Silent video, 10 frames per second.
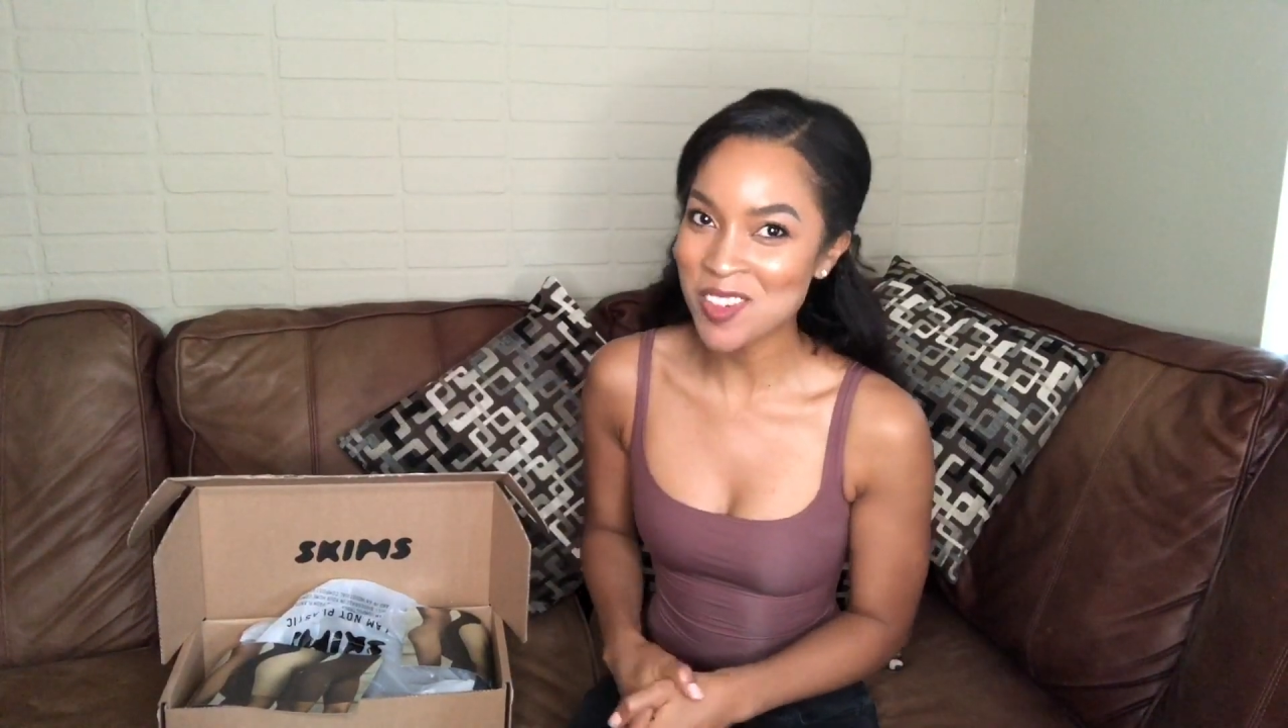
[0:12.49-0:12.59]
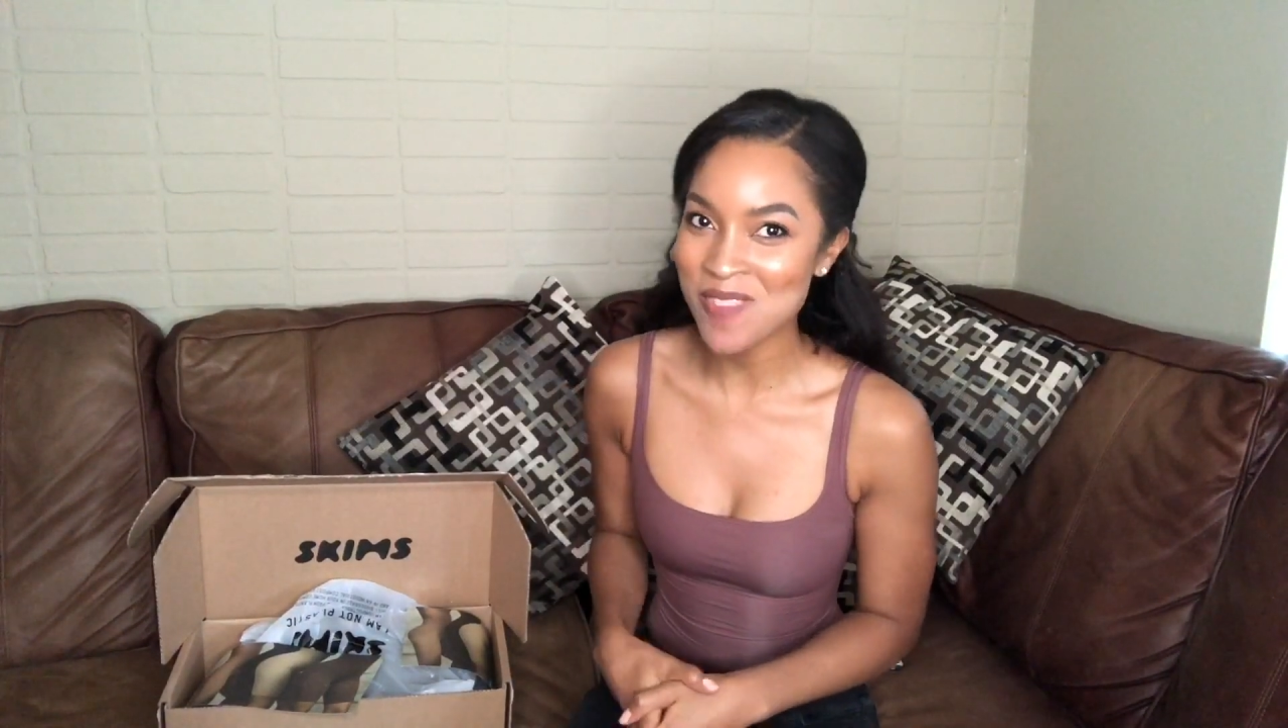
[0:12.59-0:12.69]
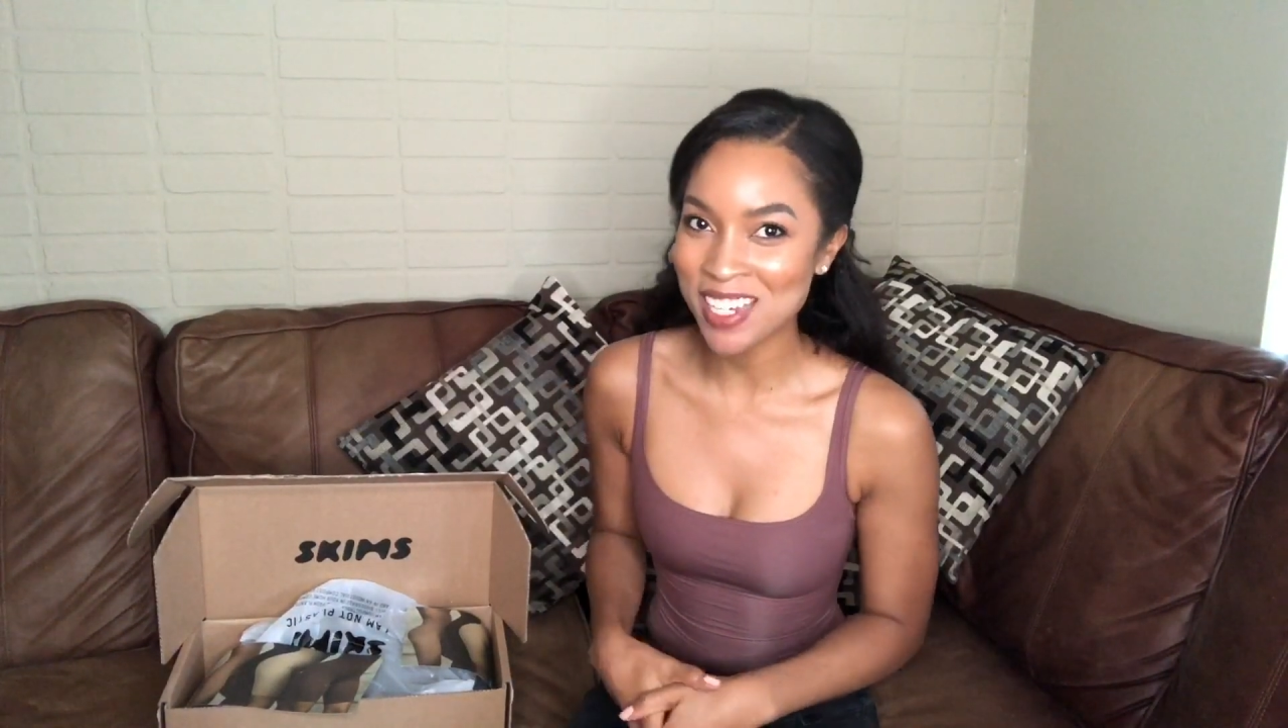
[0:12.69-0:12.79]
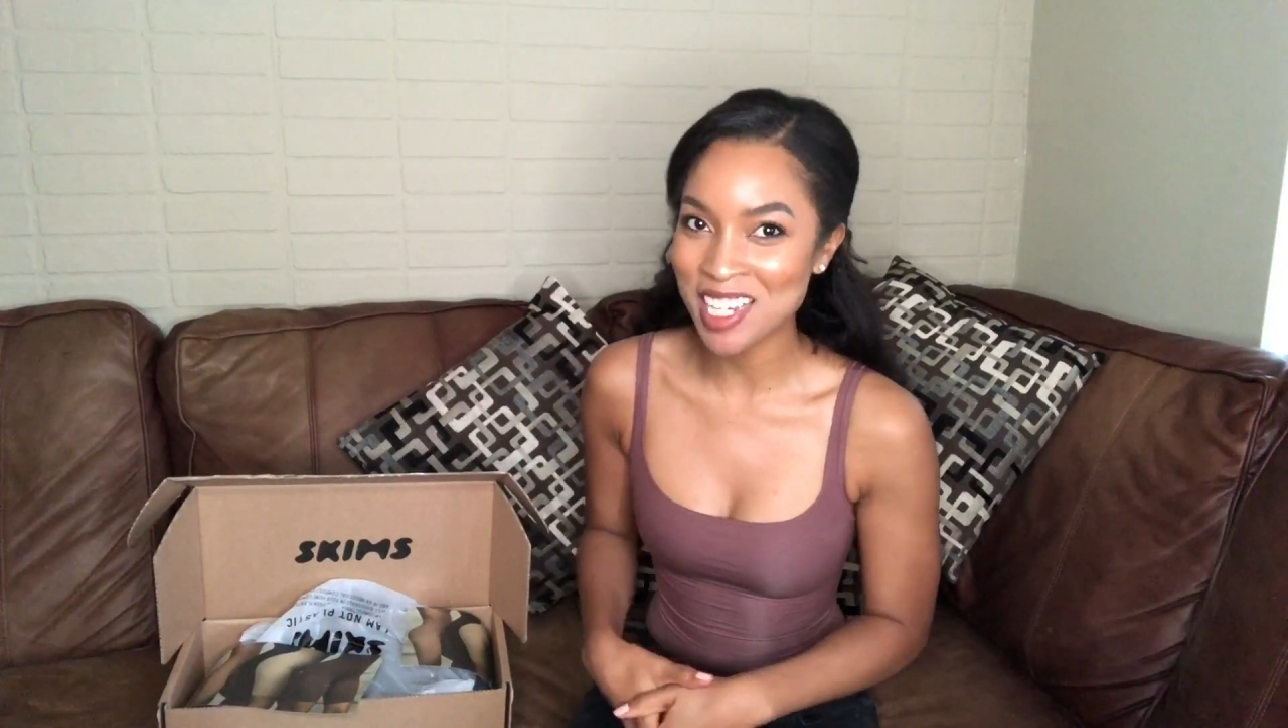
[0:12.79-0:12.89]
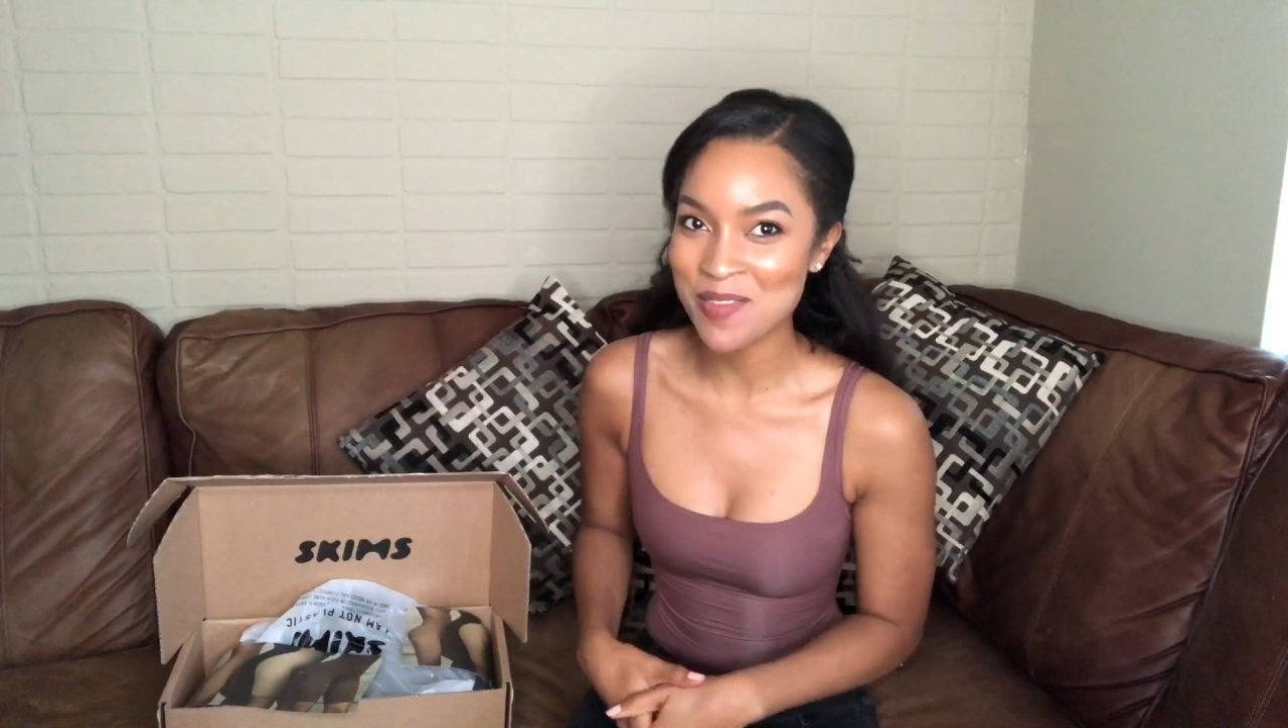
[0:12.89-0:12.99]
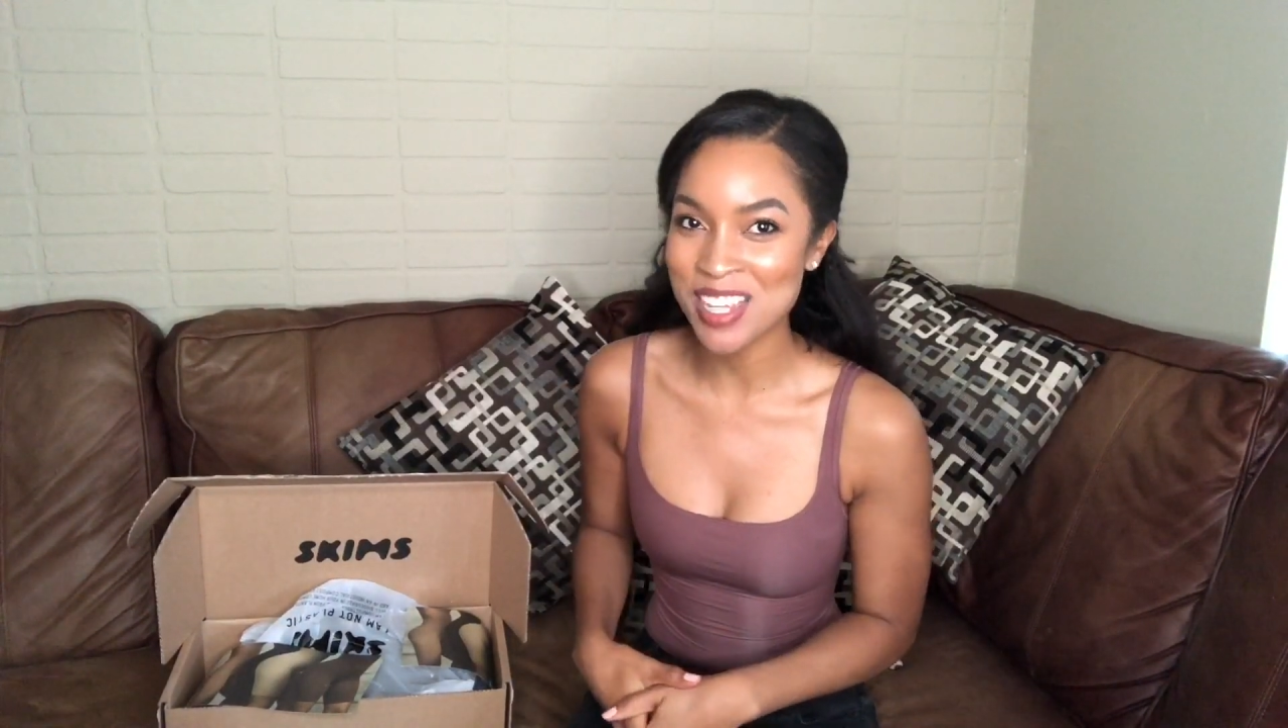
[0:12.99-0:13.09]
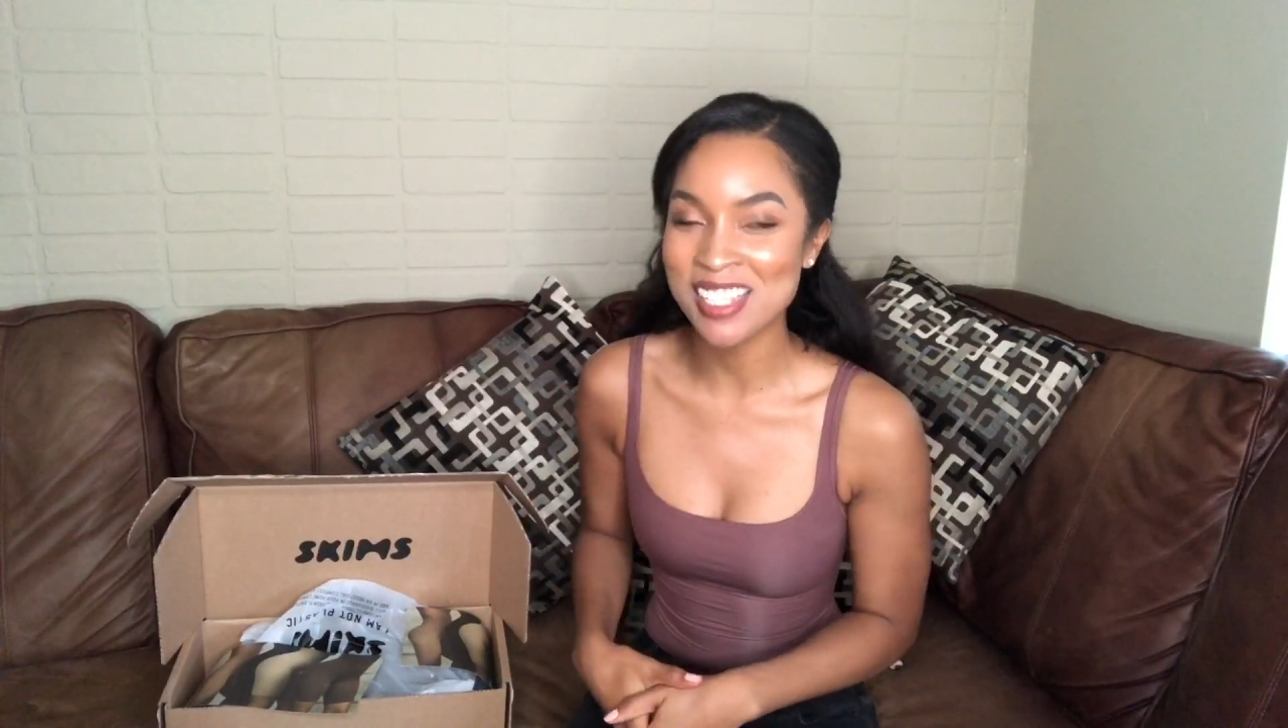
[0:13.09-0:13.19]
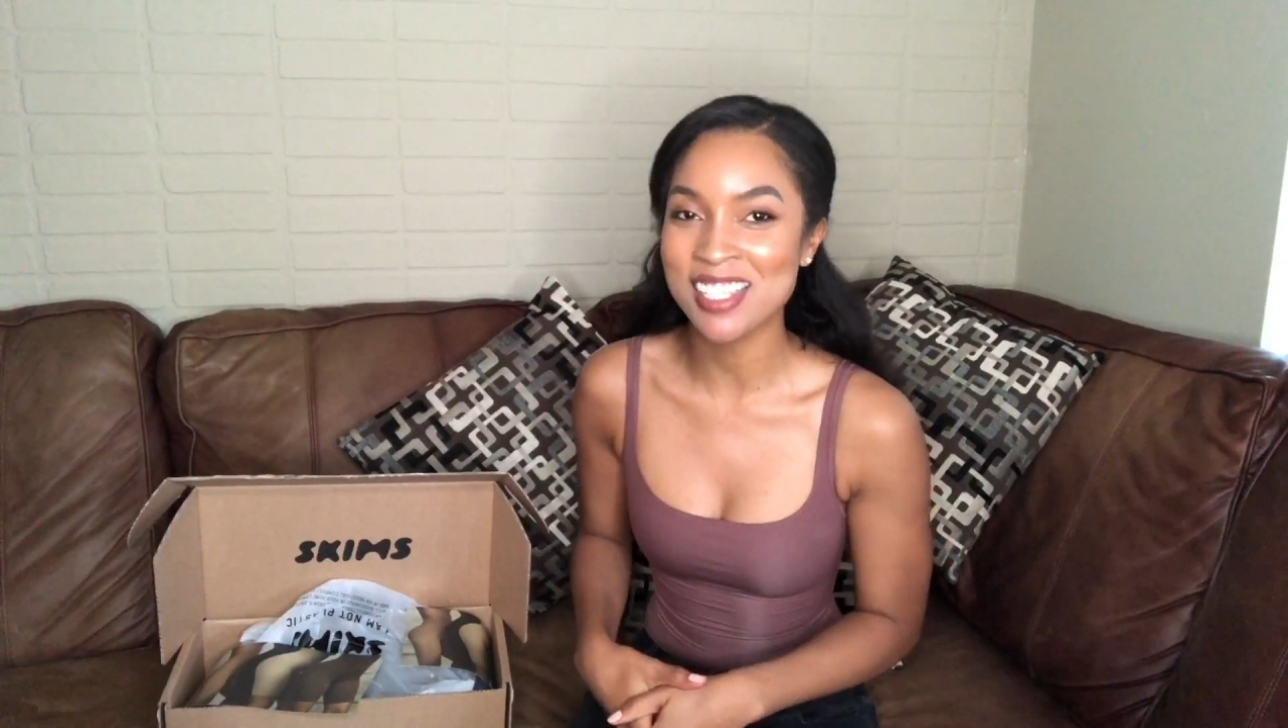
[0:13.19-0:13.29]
My name is